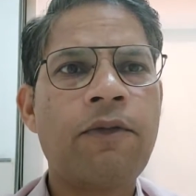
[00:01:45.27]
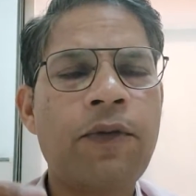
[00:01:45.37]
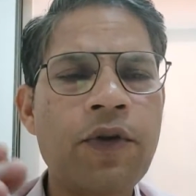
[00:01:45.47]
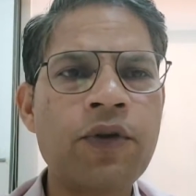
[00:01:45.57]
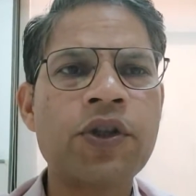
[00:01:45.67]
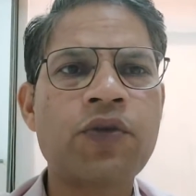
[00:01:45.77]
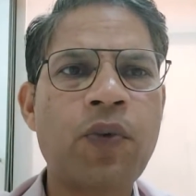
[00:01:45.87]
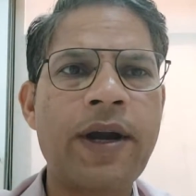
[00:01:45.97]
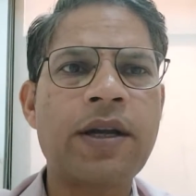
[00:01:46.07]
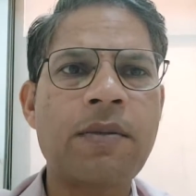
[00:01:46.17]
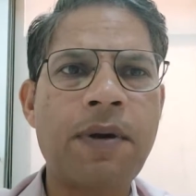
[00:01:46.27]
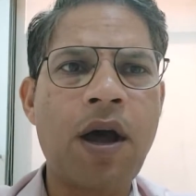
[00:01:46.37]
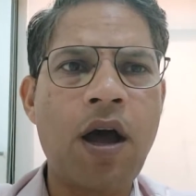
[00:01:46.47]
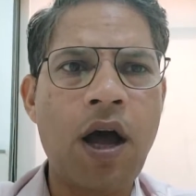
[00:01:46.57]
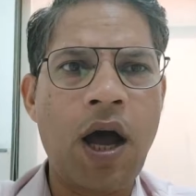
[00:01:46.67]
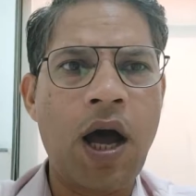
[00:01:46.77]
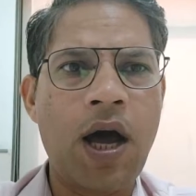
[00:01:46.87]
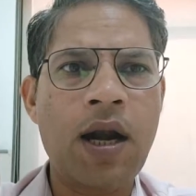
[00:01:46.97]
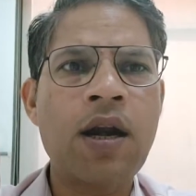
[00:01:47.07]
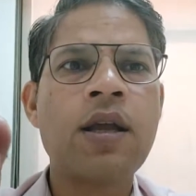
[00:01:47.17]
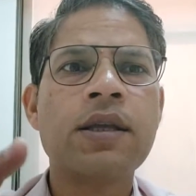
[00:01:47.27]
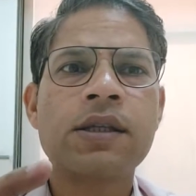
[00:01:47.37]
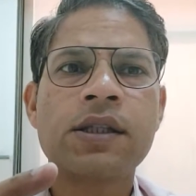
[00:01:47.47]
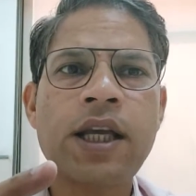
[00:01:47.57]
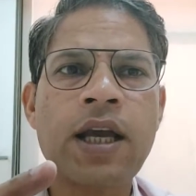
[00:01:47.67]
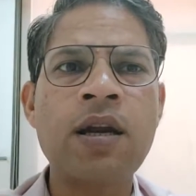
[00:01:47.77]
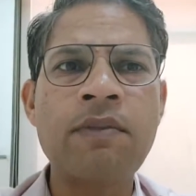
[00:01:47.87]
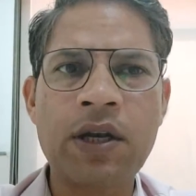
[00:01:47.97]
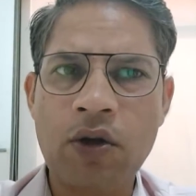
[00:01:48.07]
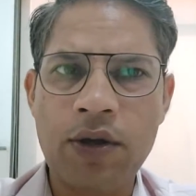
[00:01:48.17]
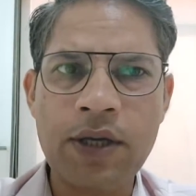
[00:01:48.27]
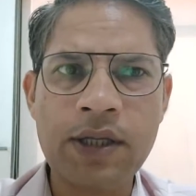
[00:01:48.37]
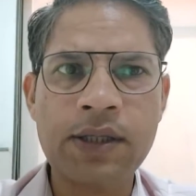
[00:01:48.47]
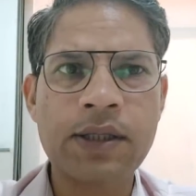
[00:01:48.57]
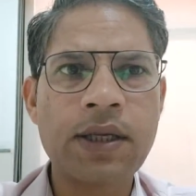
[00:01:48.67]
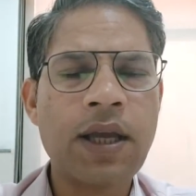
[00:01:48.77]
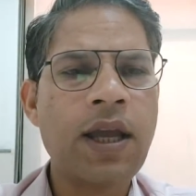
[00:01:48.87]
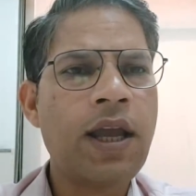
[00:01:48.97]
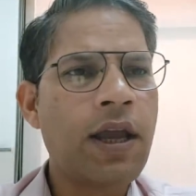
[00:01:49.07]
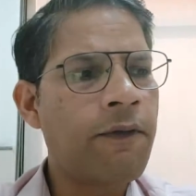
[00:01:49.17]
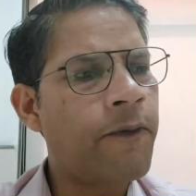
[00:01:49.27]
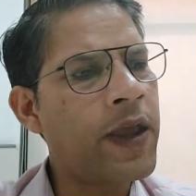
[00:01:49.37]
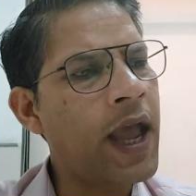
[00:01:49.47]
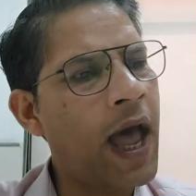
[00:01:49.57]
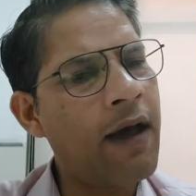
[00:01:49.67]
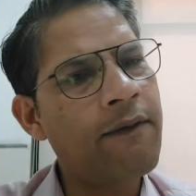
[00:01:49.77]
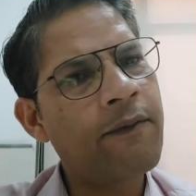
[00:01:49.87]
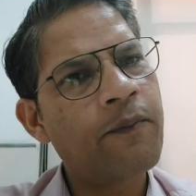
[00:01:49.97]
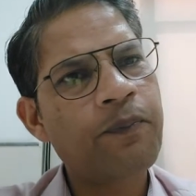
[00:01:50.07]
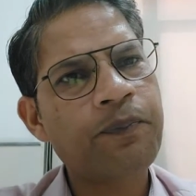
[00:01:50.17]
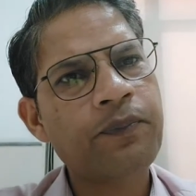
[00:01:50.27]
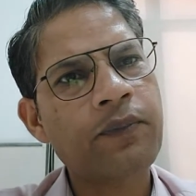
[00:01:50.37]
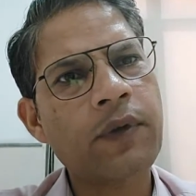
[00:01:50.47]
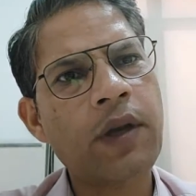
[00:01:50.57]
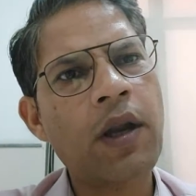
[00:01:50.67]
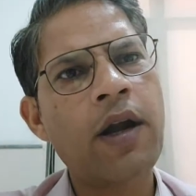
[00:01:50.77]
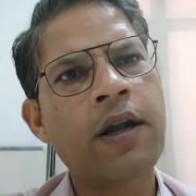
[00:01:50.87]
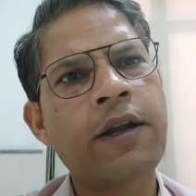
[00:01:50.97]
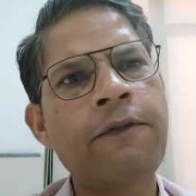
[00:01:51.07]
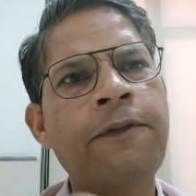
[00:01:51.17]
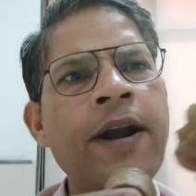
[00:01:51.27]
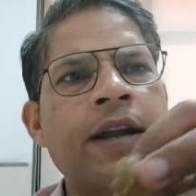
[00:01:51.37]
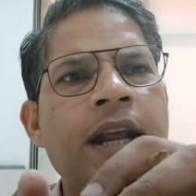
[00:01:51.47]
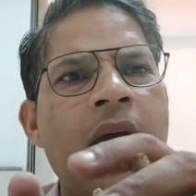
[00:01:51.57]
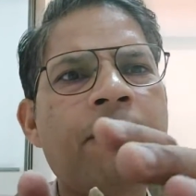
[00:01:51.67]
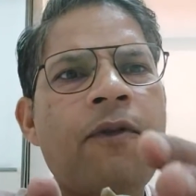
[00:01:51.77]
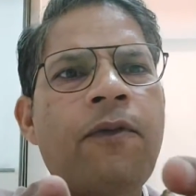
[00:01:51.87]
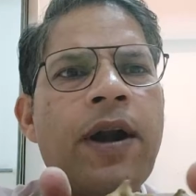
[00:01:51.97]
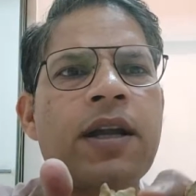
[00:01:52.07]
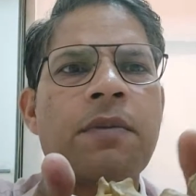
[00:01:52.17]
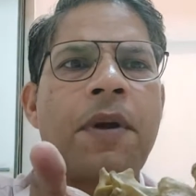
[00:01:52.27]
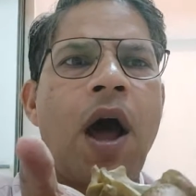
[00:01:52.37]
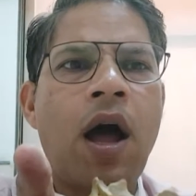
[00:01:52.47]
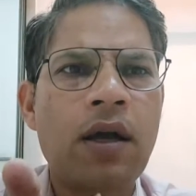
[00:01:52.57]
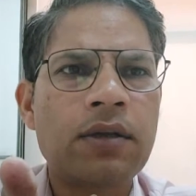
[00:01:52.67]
fused vertebra are sacrum and coccyx. If we have different type of vertebra